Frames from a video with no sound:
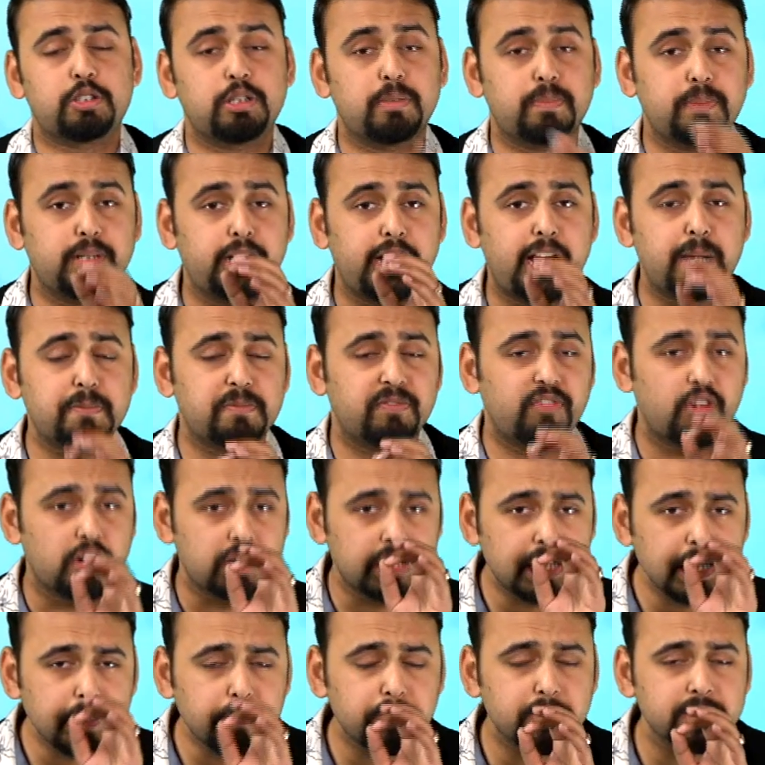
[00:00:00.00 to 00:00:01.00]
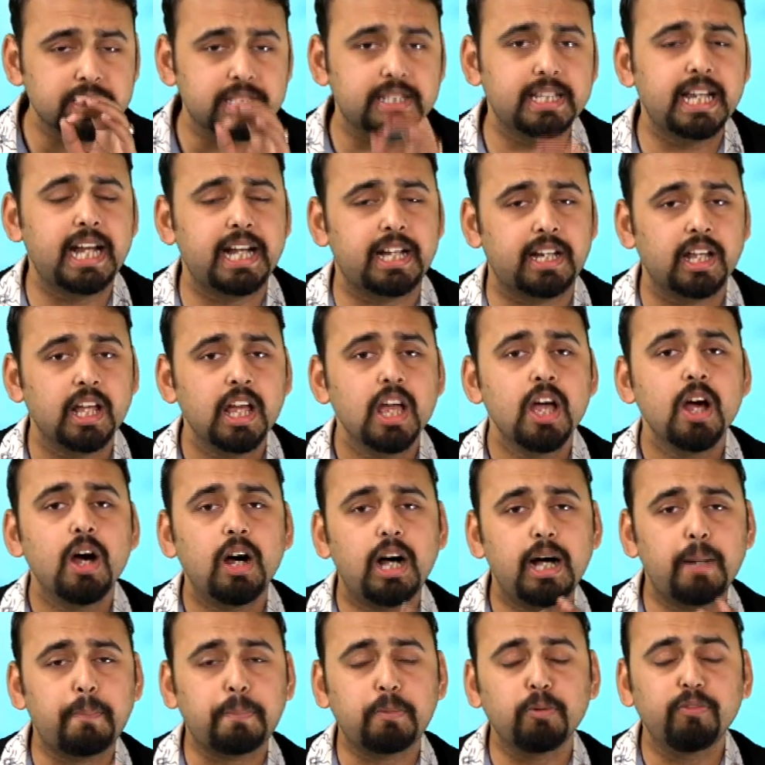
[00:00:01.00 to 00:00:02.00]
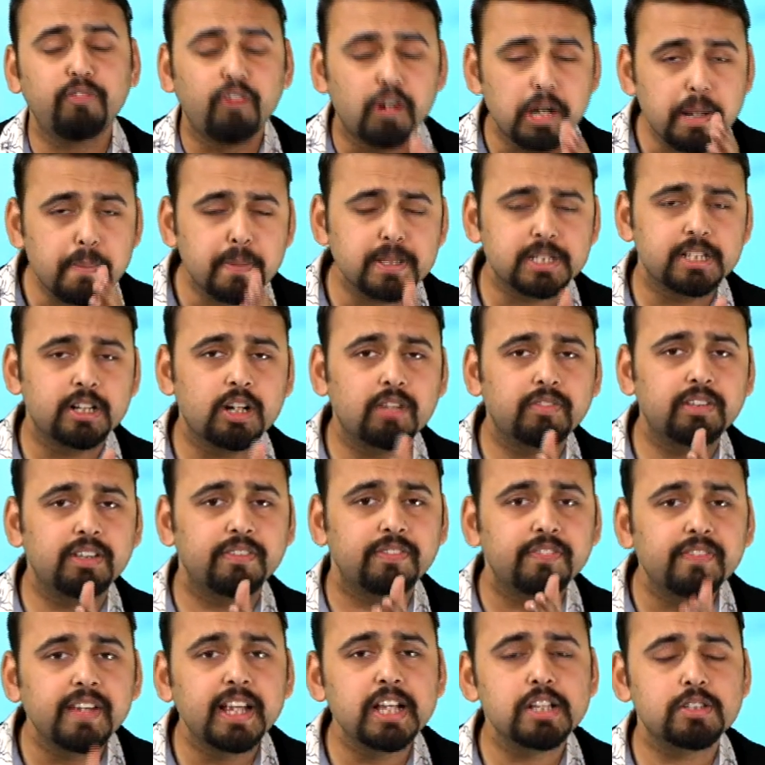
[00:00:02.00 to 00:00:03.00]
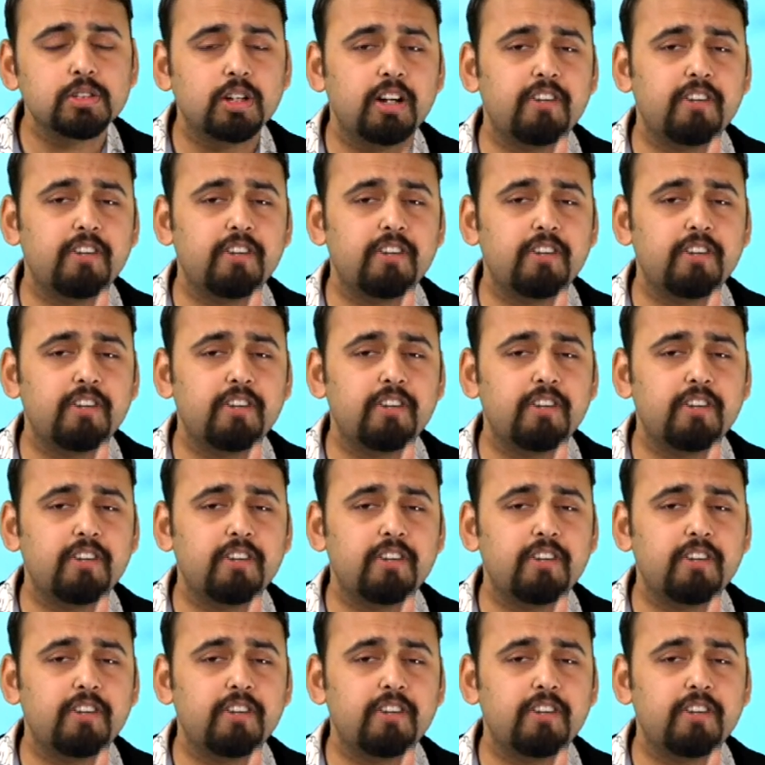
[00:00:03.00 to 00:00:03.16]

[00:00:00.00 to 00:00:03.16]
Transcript: So perhaps 40%, up to 40% of the fees